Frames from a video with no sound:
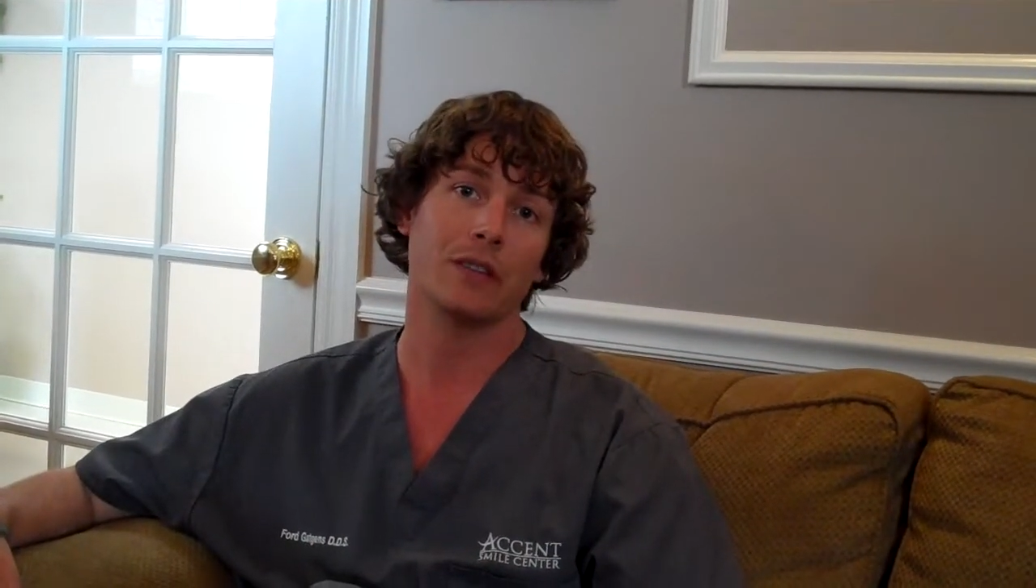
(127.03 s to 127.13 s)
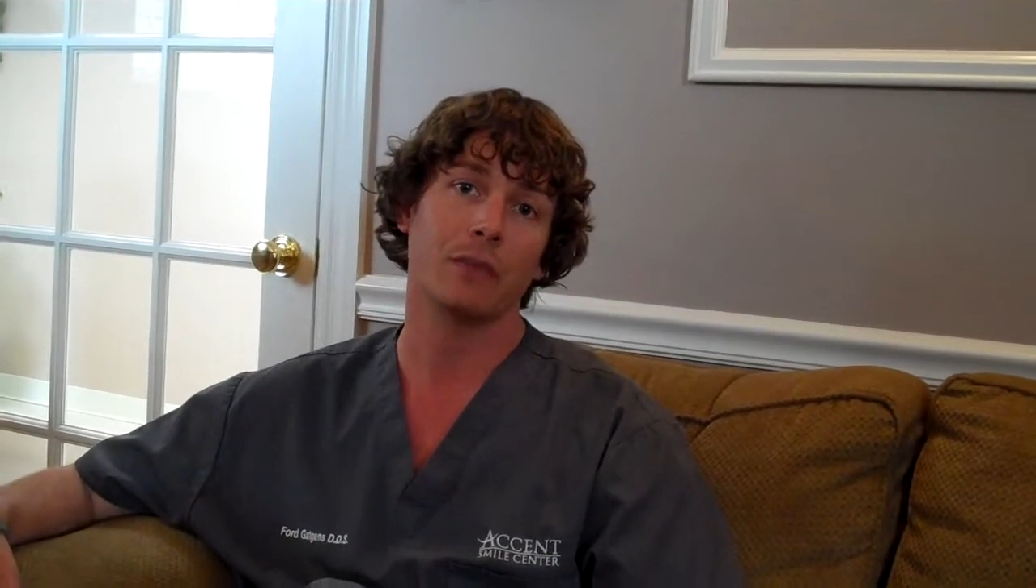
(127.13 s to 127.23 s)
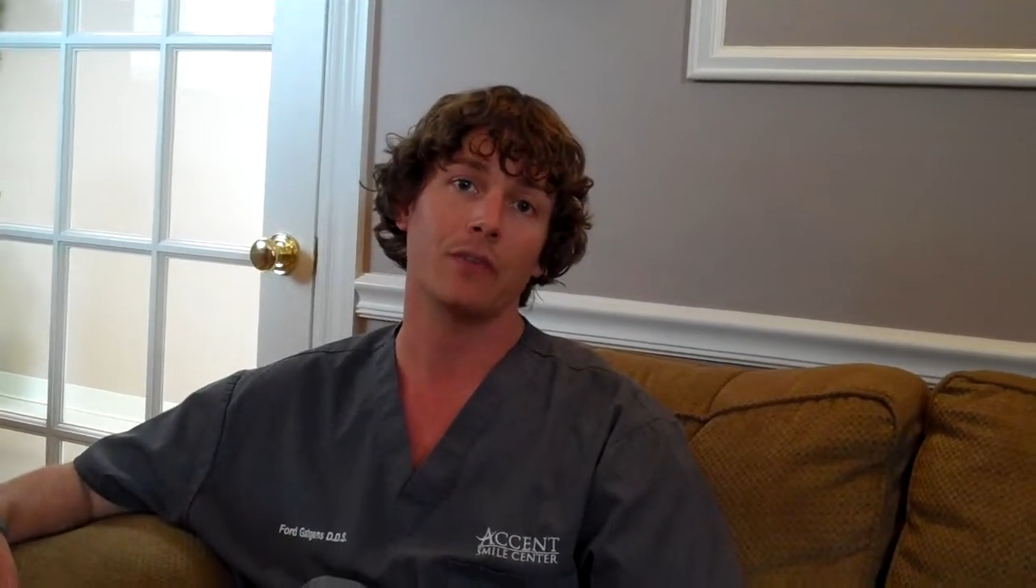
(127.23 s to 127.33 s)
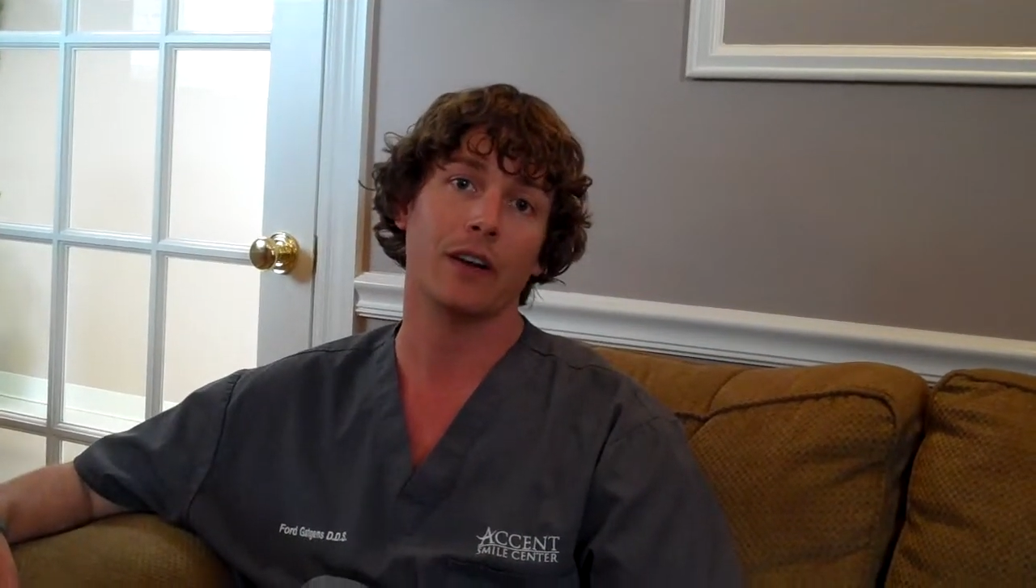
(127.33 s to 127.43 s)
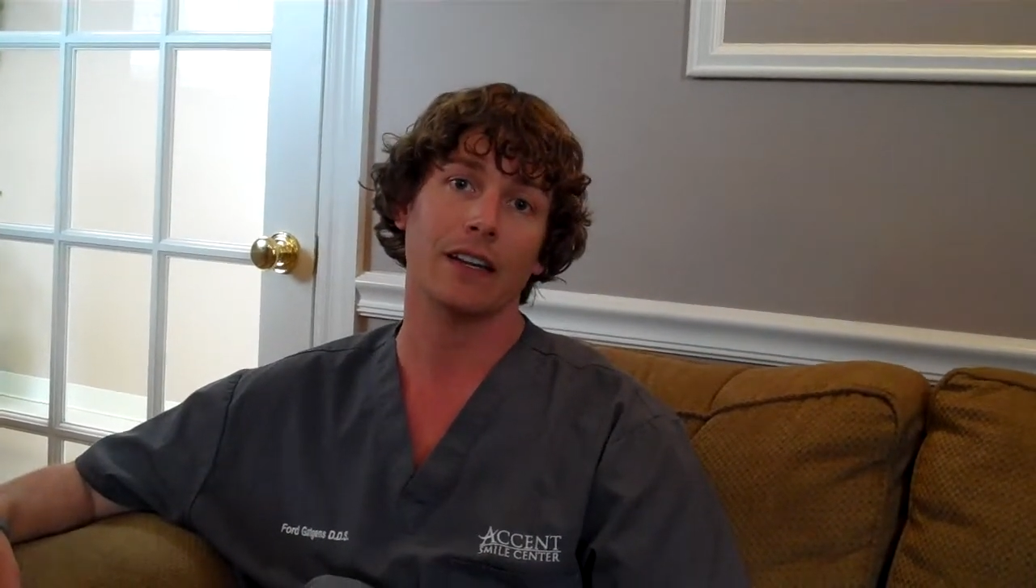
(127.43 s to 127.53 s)

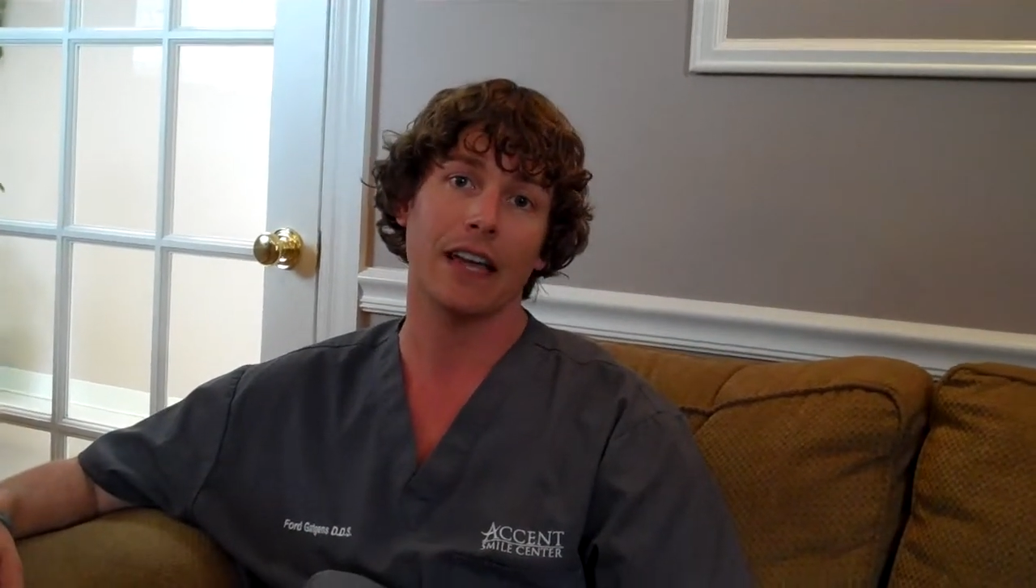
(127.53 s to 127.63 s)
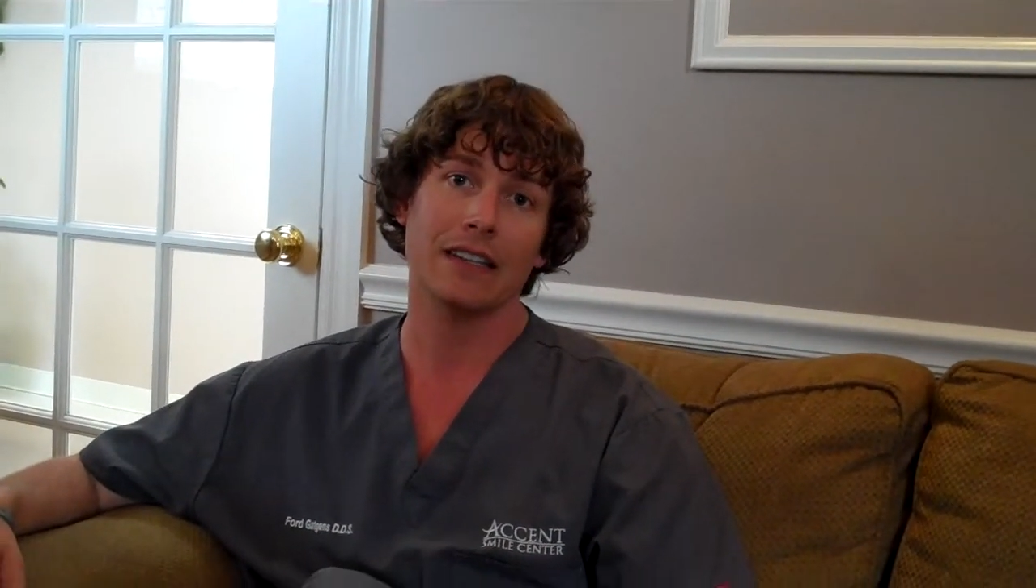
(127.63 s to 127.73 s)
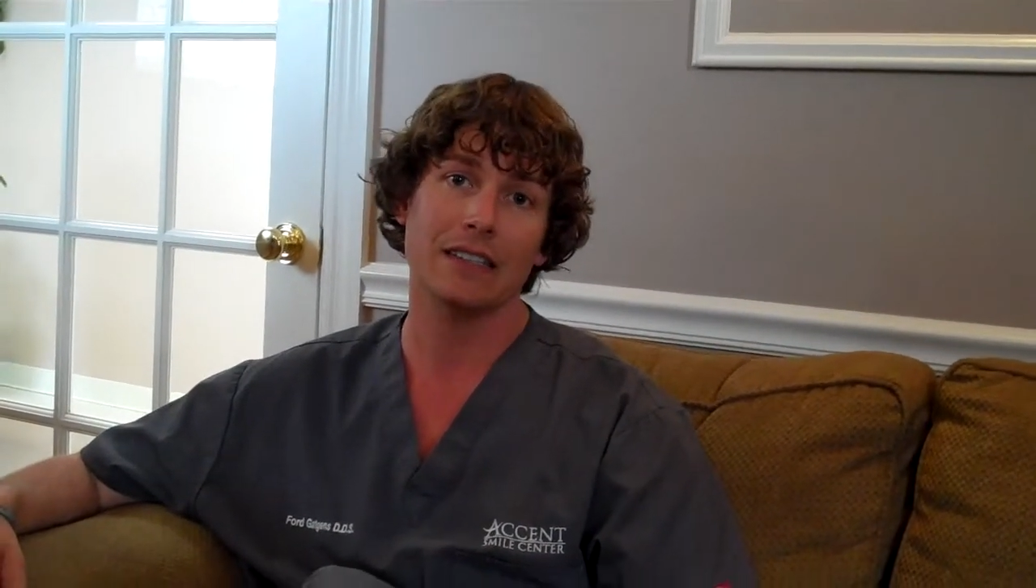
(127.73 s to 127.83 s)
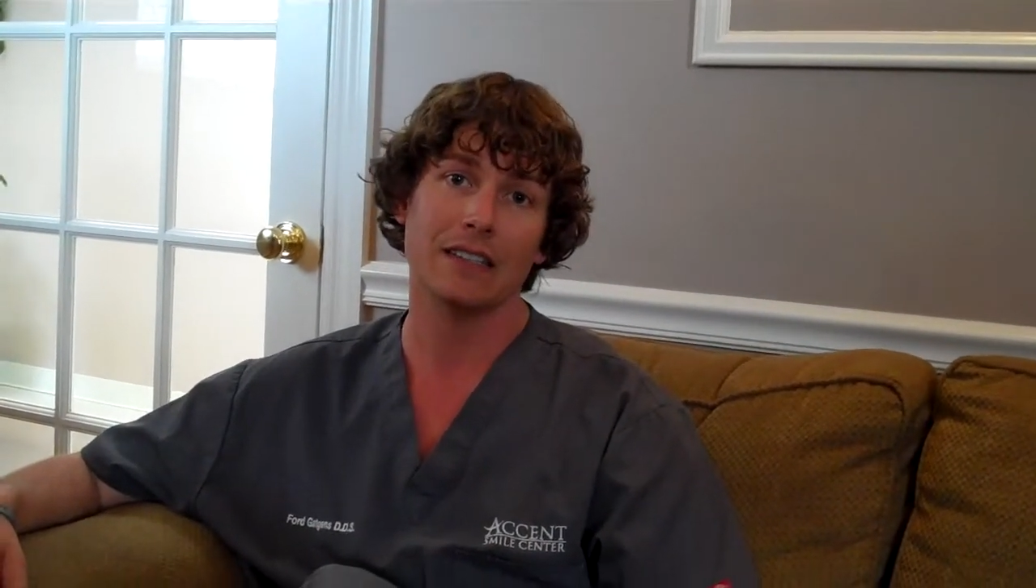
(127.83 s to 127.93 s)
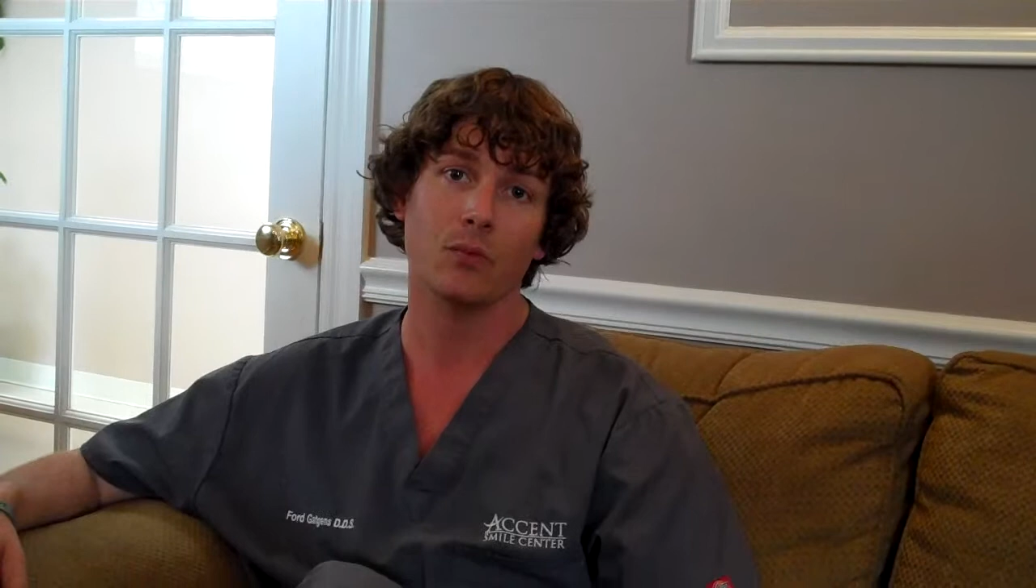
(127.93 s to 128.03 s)
some of our
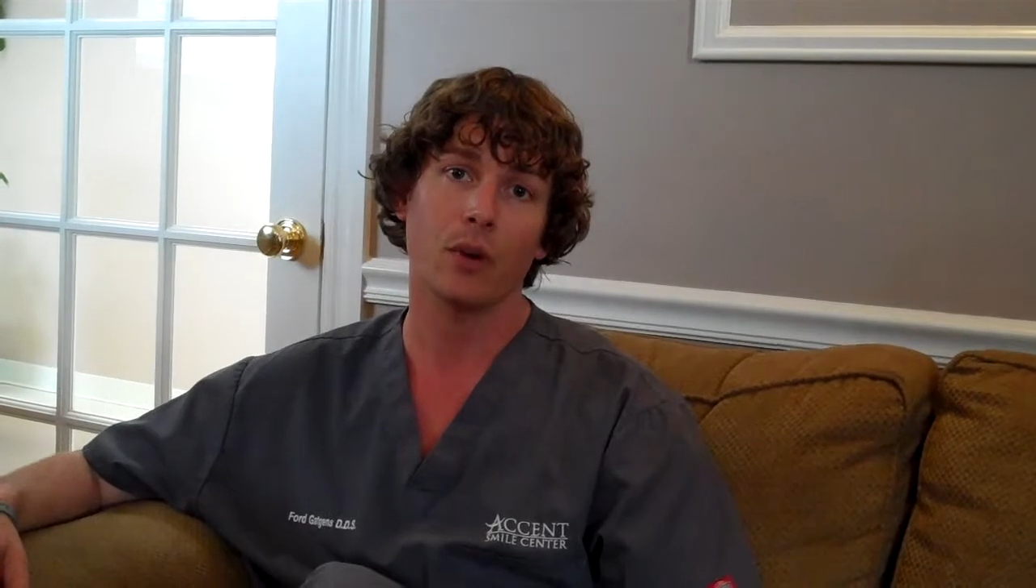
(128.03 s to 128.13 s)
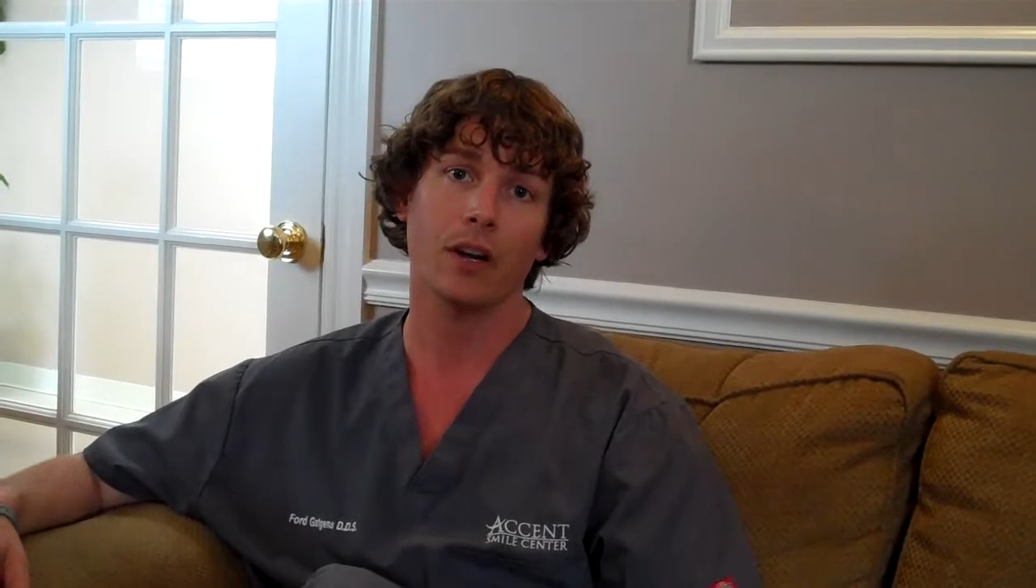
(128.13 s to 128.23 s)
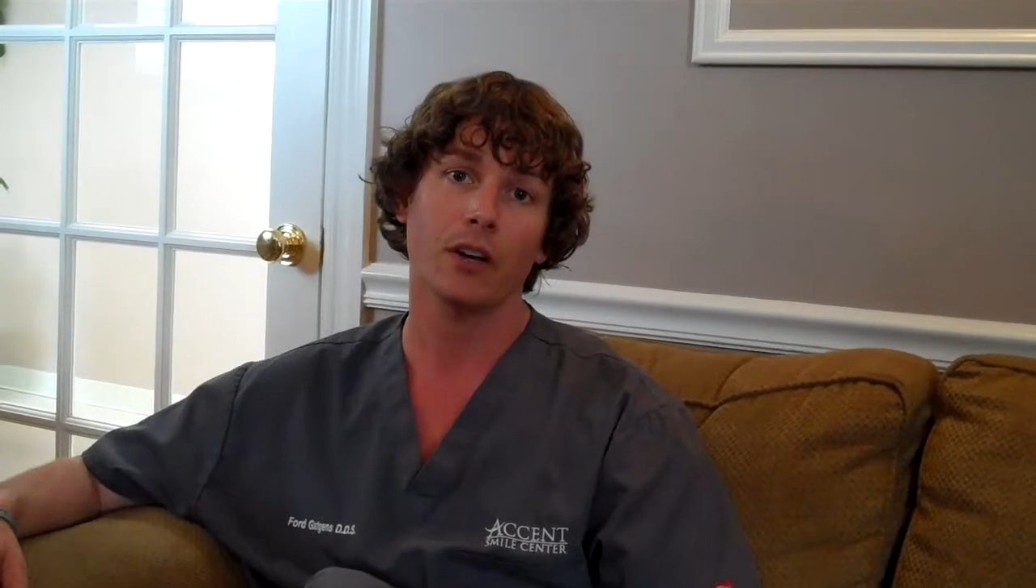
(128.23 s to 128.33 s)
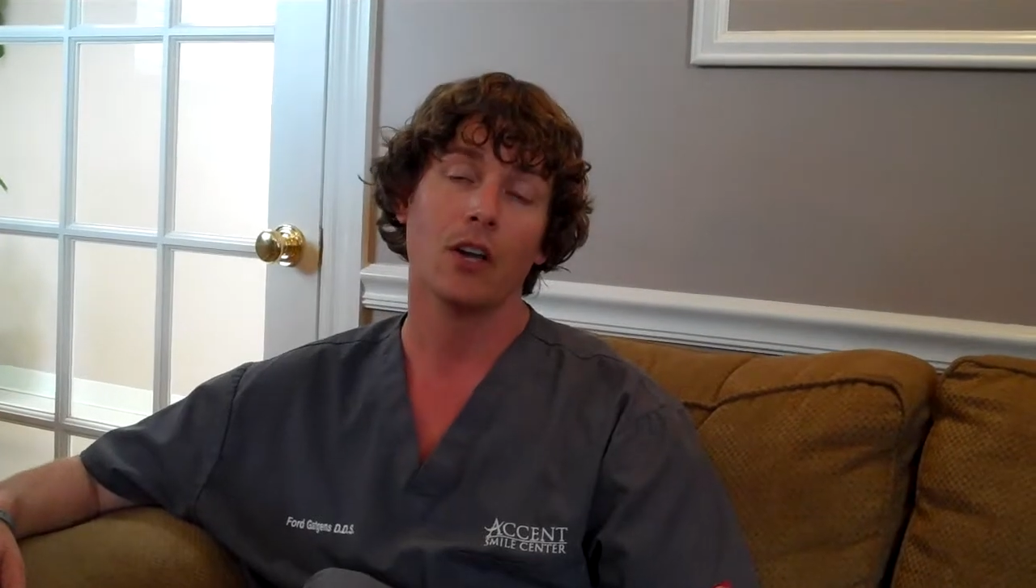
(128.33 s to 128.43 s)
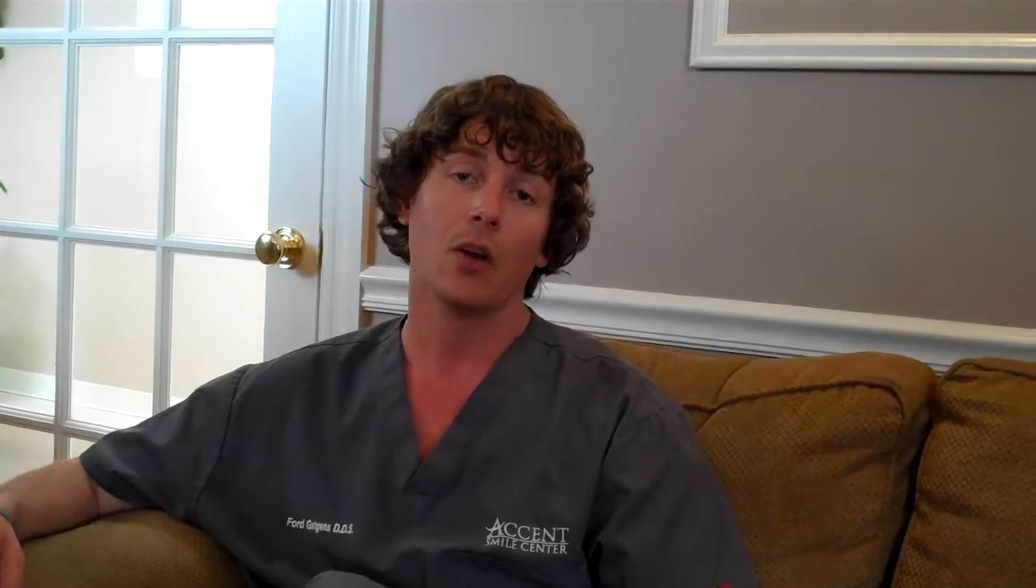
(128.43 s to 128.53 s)
cases
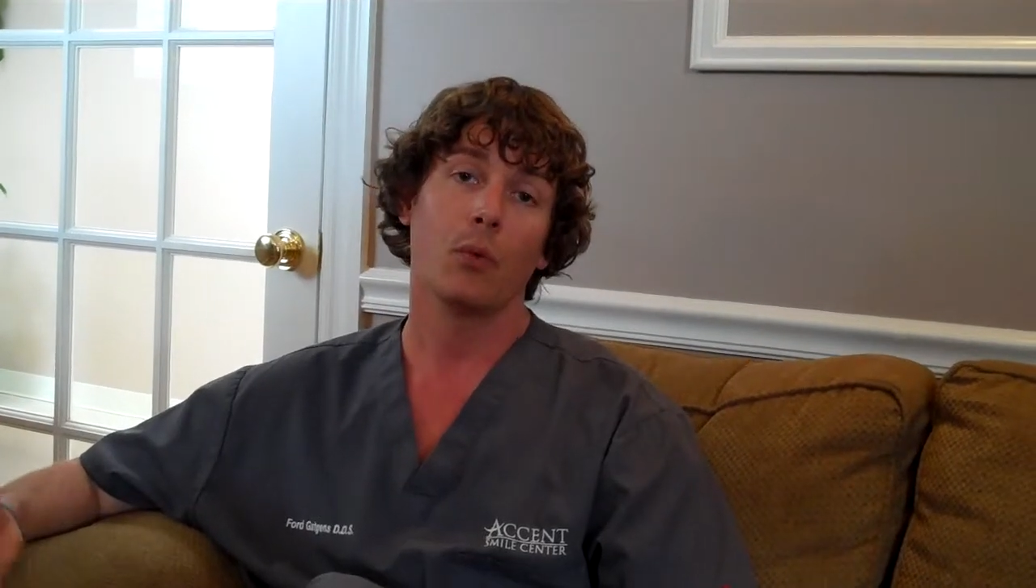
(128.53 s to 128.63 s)
where